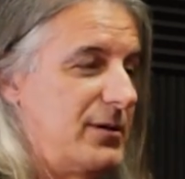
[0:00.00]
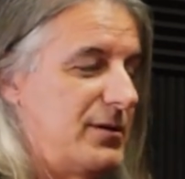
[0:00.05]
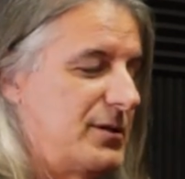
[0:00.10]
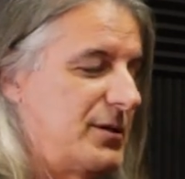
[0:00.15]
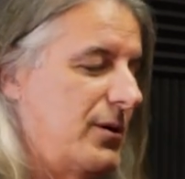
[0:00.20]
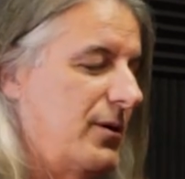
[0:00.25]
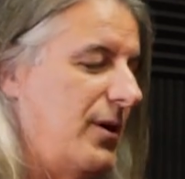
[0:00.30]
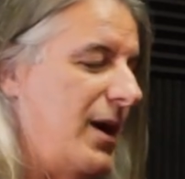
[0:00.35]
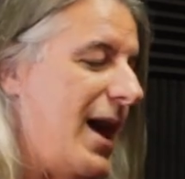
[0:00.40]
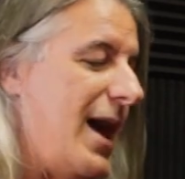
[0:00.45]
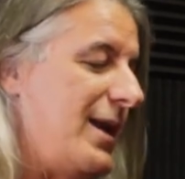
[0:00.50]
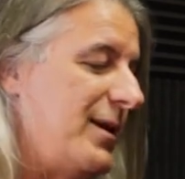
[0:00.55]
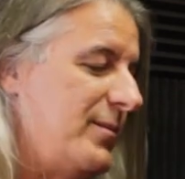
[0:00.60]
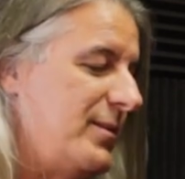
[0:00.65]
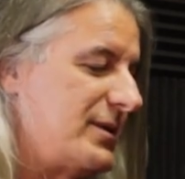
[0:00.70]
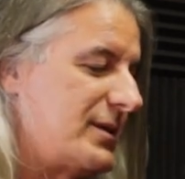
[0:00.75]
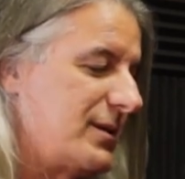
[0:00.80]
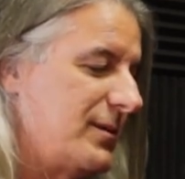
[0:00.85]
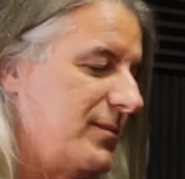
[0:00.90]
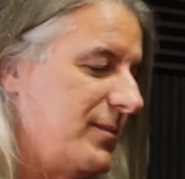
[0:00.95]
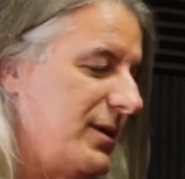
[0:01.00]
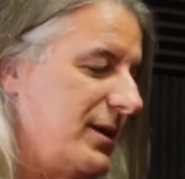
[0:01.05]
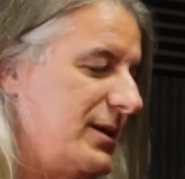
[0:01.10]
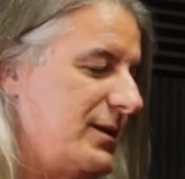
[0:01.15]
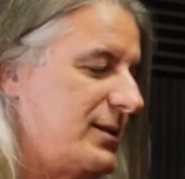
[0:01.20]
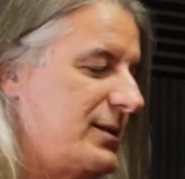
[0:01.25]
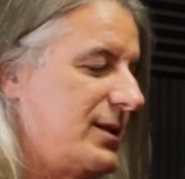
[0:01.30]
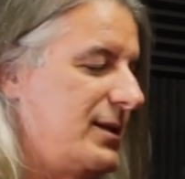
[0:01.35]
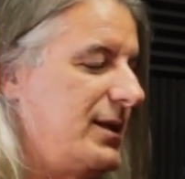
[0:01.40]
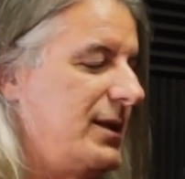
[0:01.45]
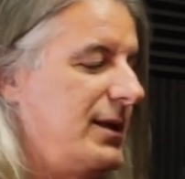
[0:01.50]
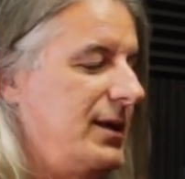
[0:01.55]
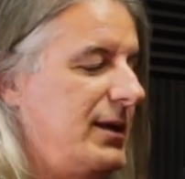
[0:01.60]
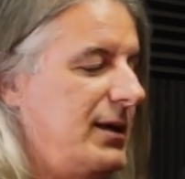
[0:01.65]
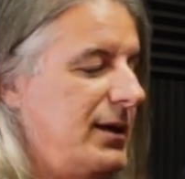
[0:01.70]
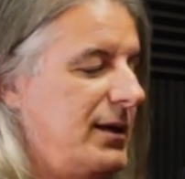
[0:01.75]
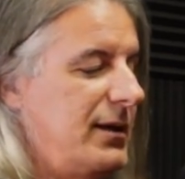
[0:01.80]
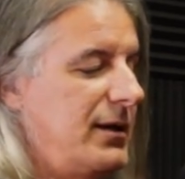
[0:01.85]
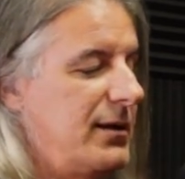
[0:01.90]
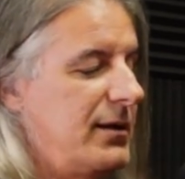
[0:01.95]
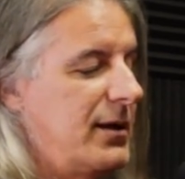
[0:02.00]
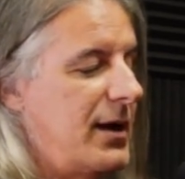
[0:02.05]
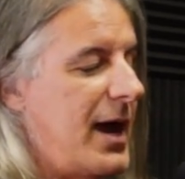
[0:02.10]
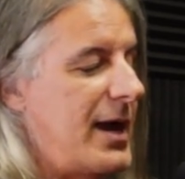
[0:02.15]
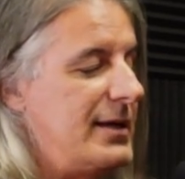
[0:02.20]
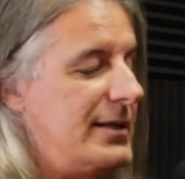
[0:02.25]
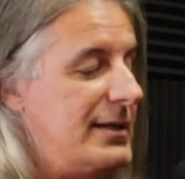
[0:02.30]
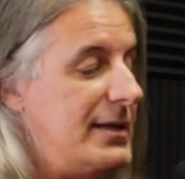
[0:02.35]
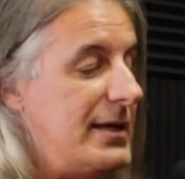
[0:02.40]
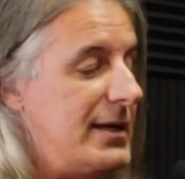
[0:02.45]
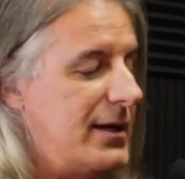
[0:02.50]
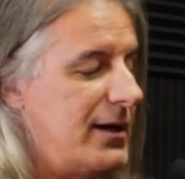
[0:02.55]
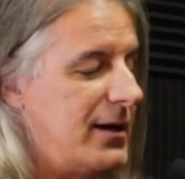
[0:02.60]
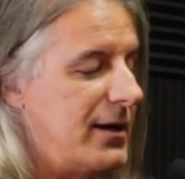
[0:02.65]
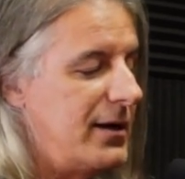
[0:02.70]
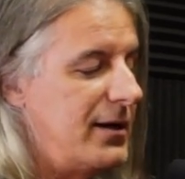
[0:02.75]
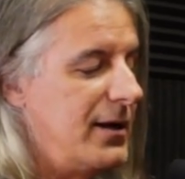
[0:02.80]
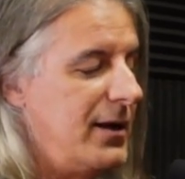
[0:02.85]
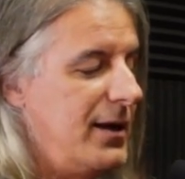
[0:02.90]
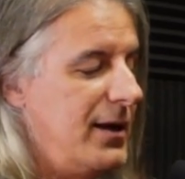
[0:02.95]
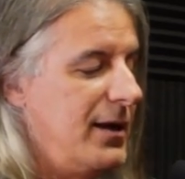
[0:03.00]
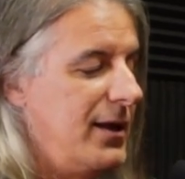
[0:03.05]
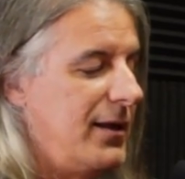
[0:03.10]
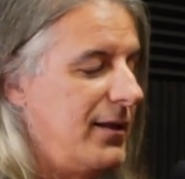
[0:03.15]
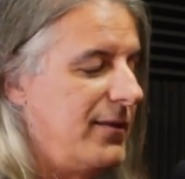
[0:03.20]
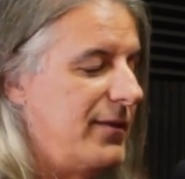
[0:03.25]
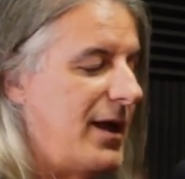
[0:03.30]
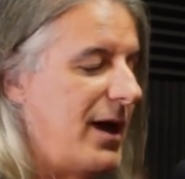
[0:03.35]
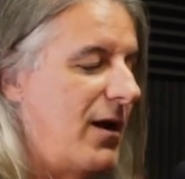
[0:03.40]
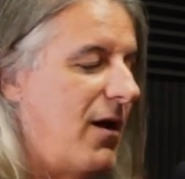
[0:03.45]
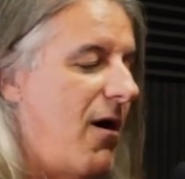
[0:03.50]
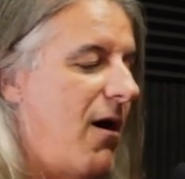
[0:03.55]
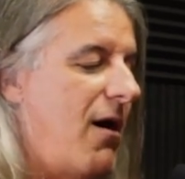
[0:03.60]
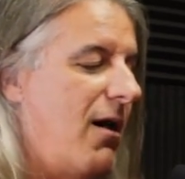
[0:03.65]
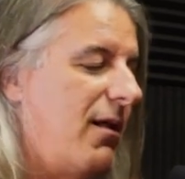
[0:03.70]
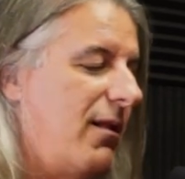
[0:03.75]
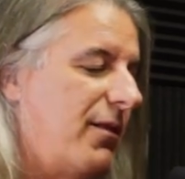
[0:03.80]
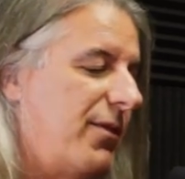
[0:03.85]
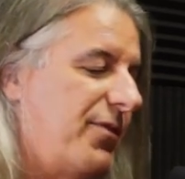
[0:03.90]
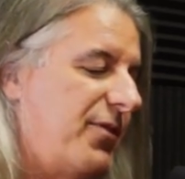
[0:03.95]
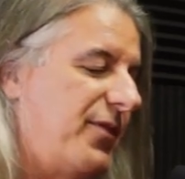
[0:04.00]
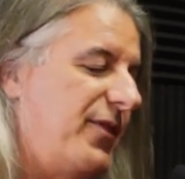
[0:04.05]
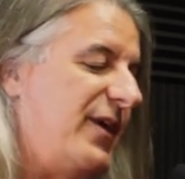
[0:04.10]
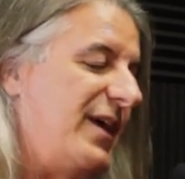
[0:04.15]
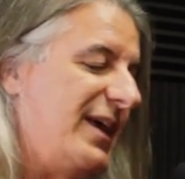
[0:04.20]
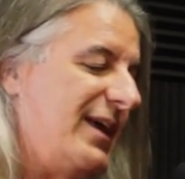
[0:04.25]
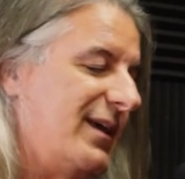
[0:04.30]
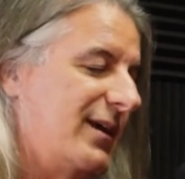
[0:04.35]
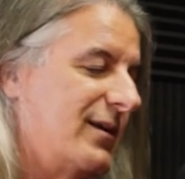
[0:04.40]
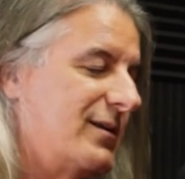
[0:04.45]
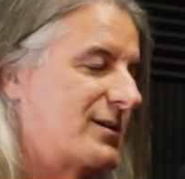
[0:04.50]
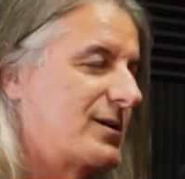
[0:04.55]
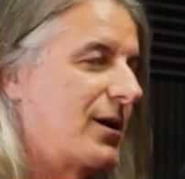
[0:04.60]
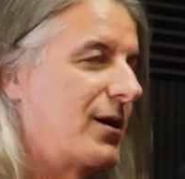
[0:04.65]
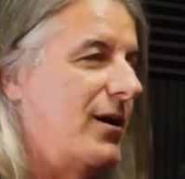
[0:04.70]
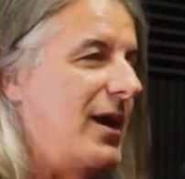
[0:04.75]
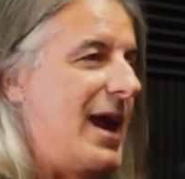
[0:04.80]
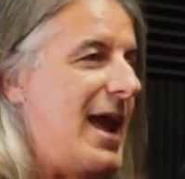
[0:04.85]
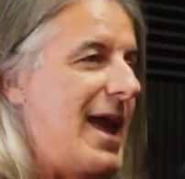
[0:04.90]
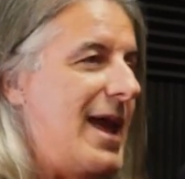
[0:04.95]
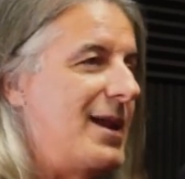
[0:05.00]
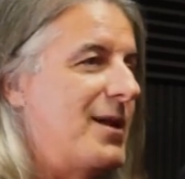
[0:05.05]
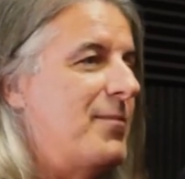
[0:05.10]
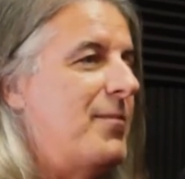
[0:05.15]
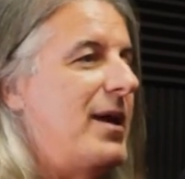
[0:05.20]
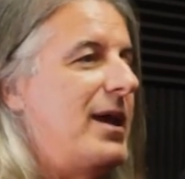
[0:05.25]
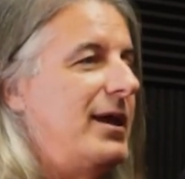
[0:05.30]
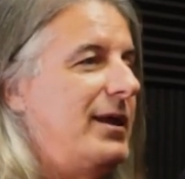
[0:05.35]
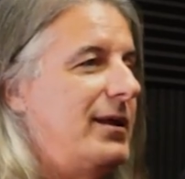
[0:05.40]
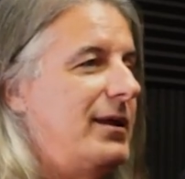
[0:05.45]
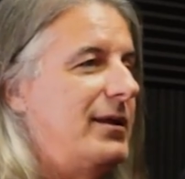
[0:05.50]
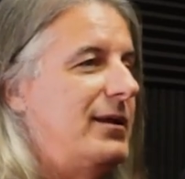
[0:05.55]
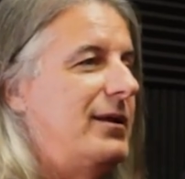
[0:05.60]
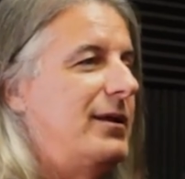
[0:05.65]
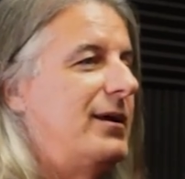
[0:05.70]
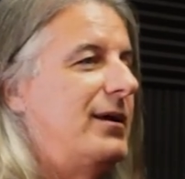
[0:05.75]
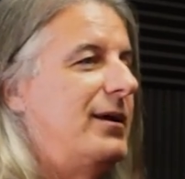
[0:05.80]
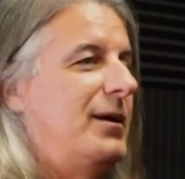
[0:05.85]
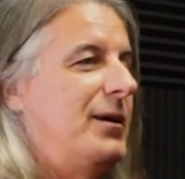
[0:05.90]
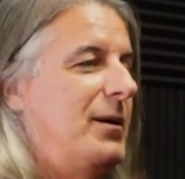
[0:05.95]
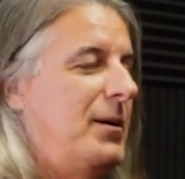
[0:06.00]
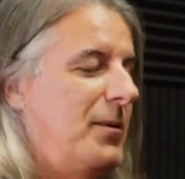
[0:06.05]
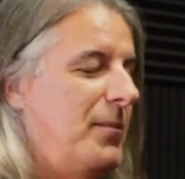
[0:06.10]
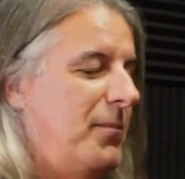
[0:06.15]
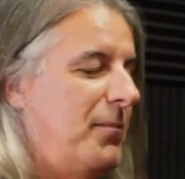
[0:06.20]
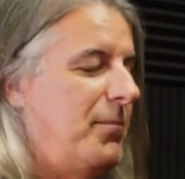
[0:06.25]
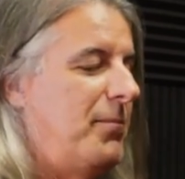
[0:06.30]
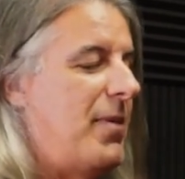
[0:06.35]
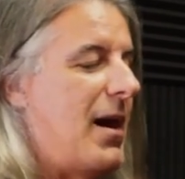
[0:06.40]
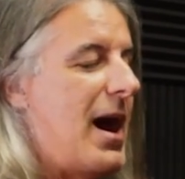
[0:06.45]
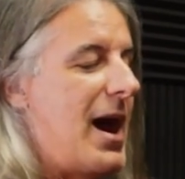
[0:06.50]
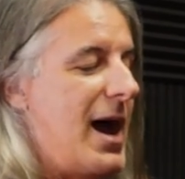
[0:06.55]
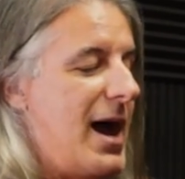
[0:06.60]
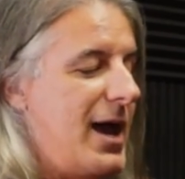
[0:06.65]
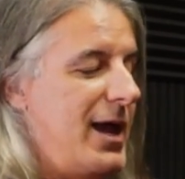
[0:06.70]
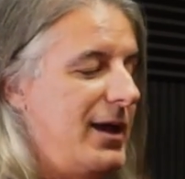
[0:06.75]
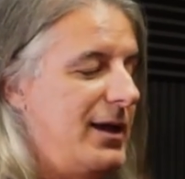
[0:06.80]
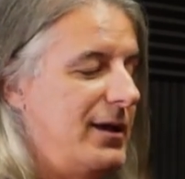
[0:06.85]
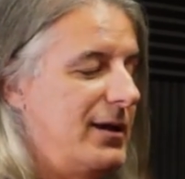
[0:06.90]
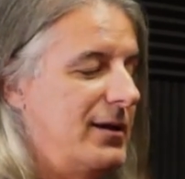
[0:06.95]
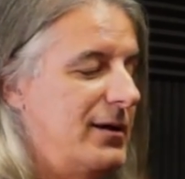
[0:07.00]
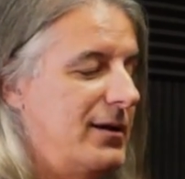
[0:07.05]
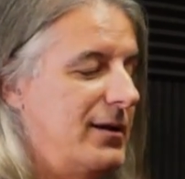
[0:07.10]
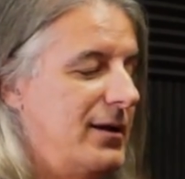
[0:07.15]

So, animism is the idea that all things are animated by